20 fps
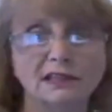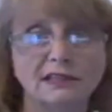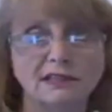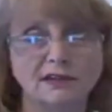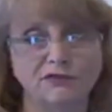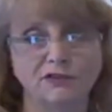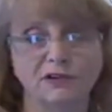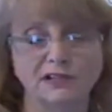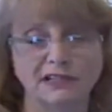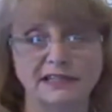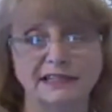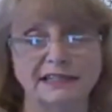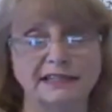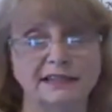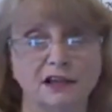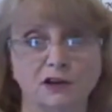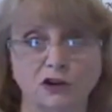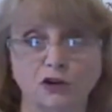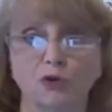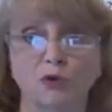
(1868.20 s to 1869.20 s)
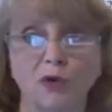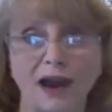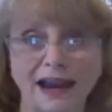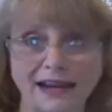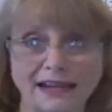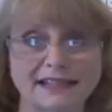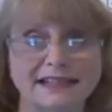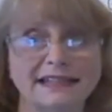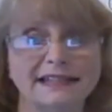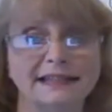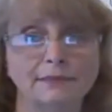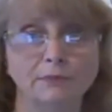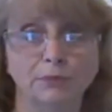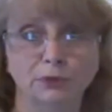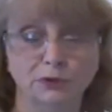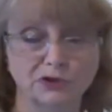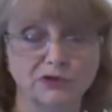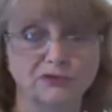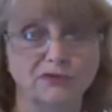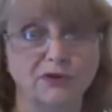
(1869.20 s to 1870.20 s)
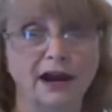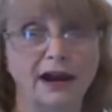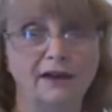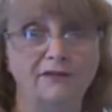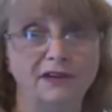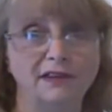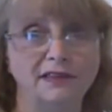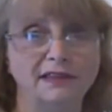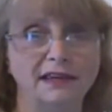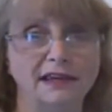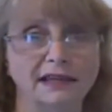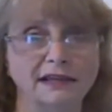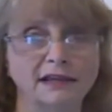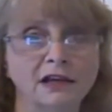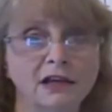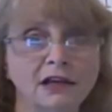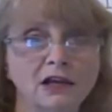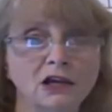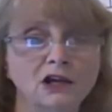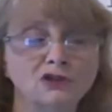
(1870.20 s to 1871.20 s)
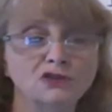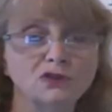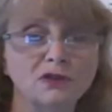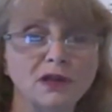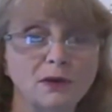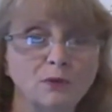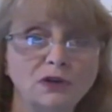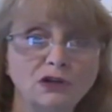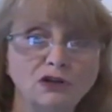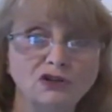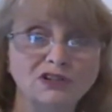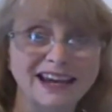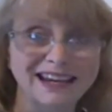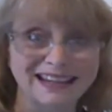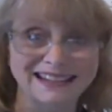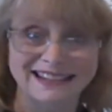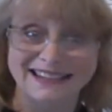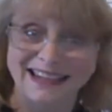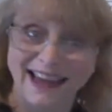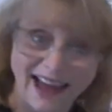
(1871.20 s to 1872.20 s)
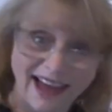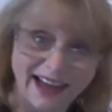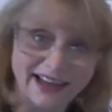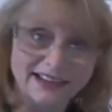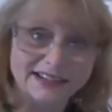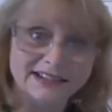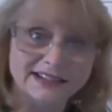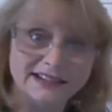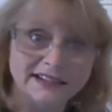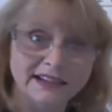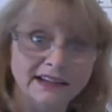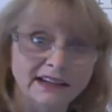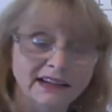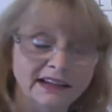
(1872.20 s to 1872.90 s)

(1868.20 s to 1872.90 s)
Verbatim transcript: the different, the correct symbols for everything so that when you take a test